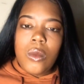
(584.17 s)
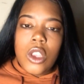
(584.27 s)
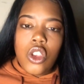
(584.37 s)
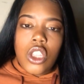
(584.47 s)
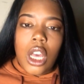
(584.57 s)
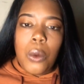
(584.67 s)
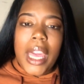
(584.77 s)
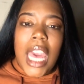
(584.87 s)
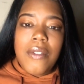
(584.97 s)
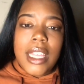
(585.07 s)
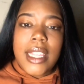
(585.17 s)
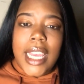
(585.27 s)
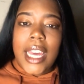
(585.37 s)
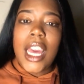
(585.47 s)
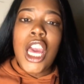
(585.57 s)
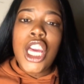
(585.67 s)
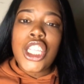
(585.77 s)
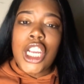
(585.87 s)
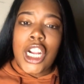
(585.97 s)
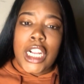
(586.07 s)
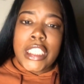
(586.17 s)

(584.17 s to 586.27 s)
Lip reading: So we have to set certain